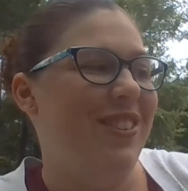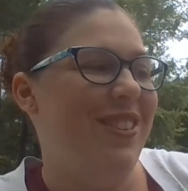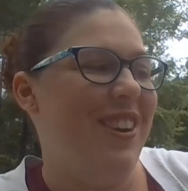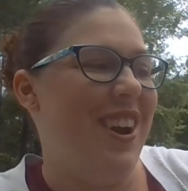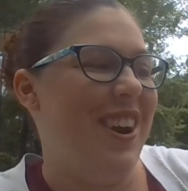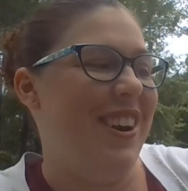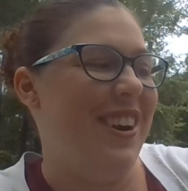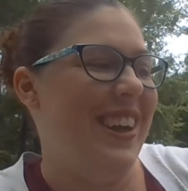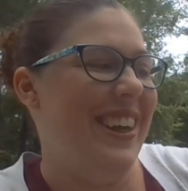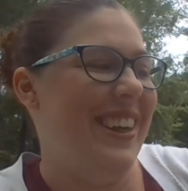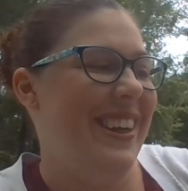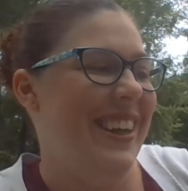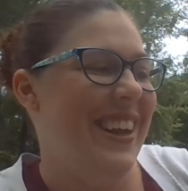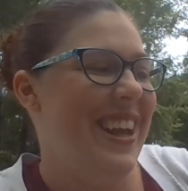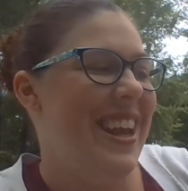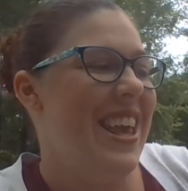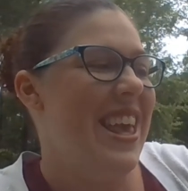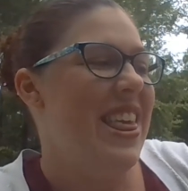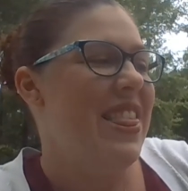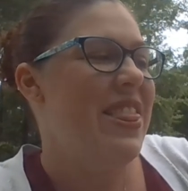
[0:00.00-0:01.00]

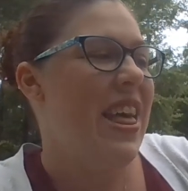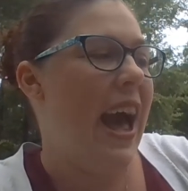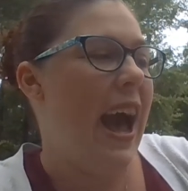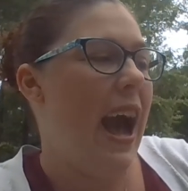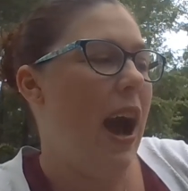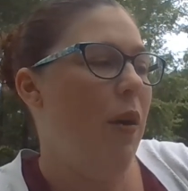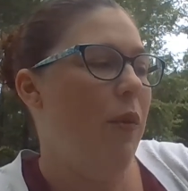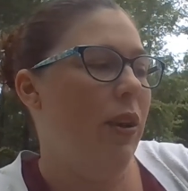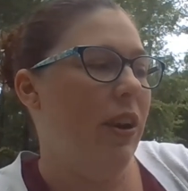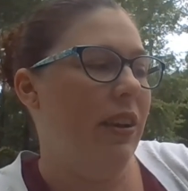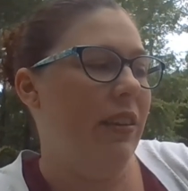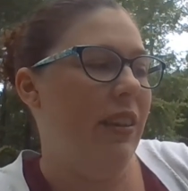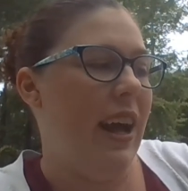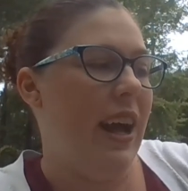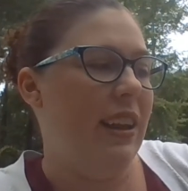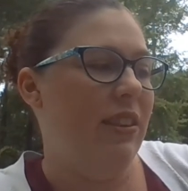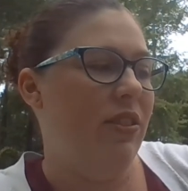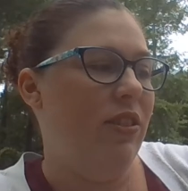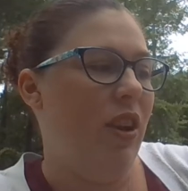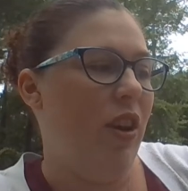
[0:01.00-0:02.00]
The
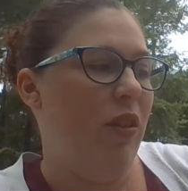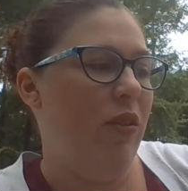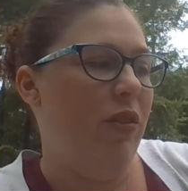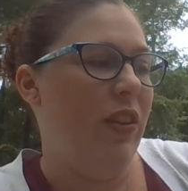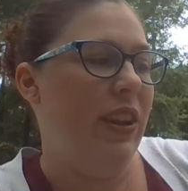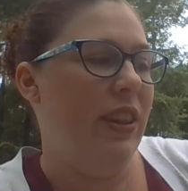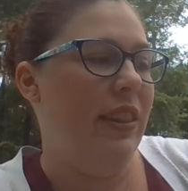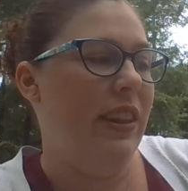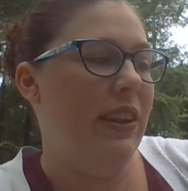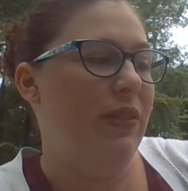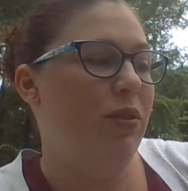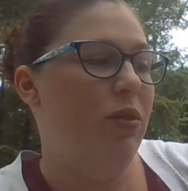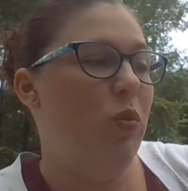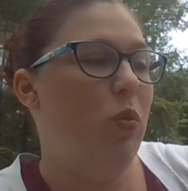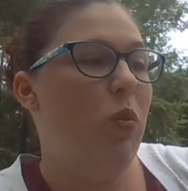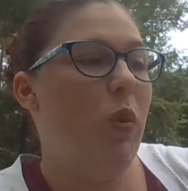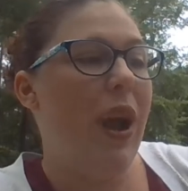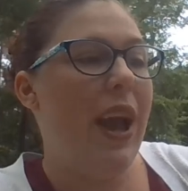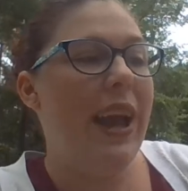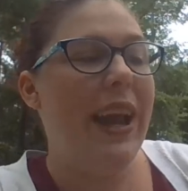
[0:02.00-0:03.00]
hourglass dolphin lives
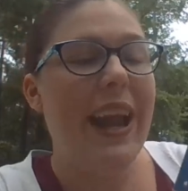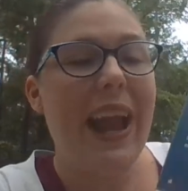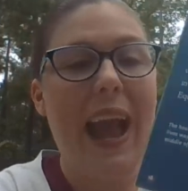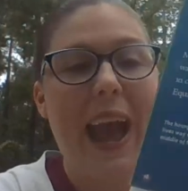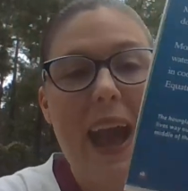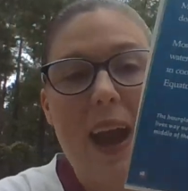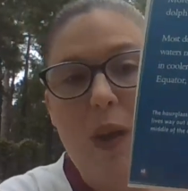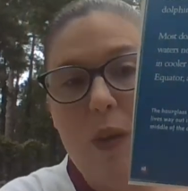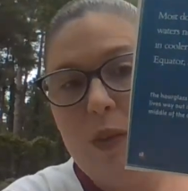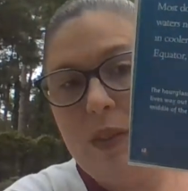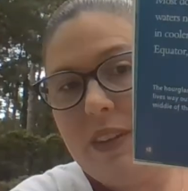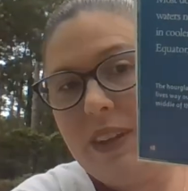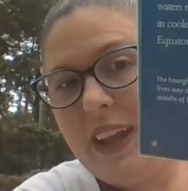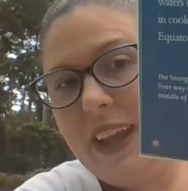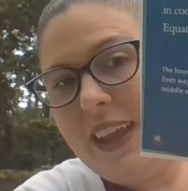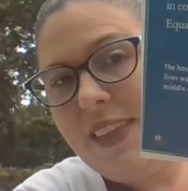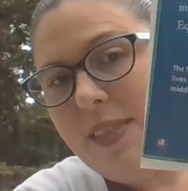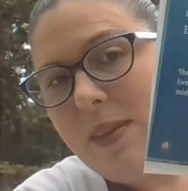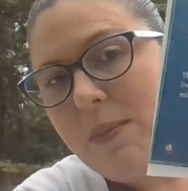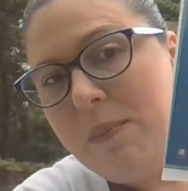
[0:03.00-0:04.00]
way out
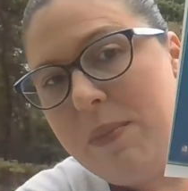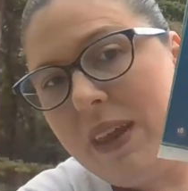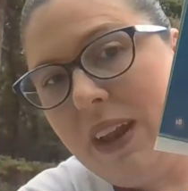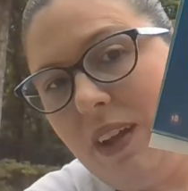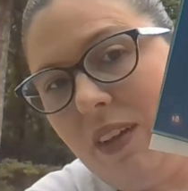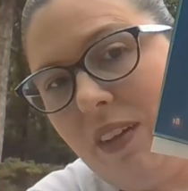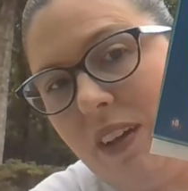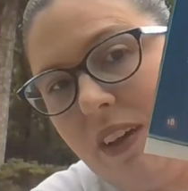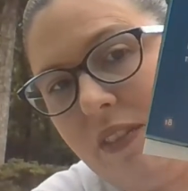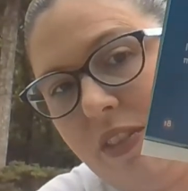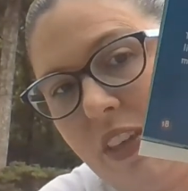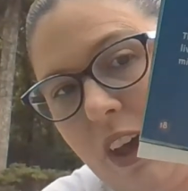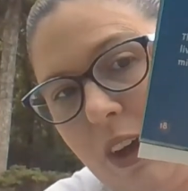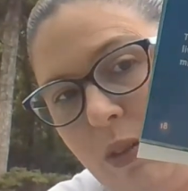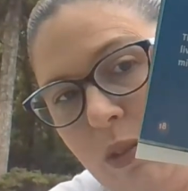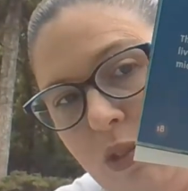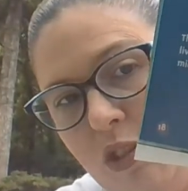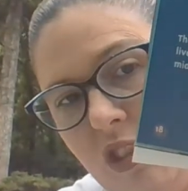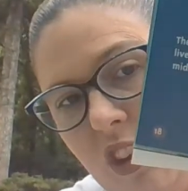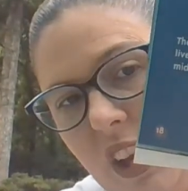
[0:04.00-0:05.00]
in the middle of the
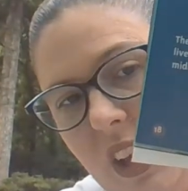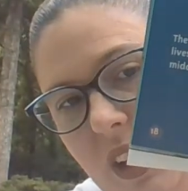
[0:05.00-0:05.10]
ocean.